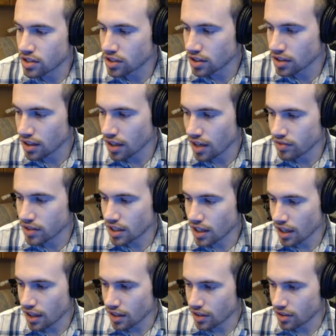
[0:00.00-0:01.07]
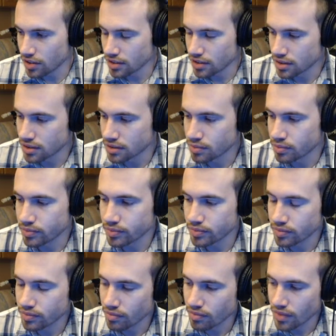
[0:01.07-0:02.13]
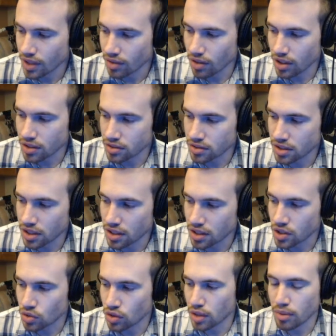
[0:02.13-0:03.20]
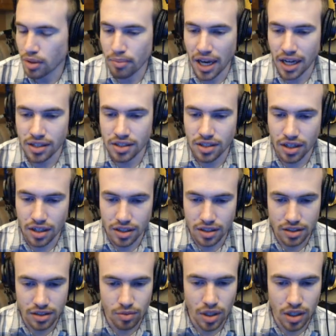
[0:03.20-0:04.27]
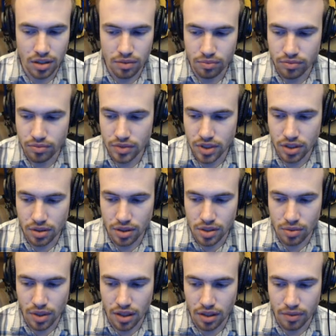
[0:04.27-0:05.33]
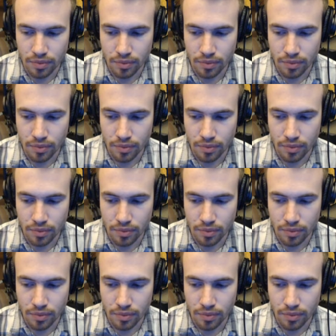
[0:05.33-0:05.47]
Nerd 11, hello. Welcome to the stream, and Max Don, welcome to you as well.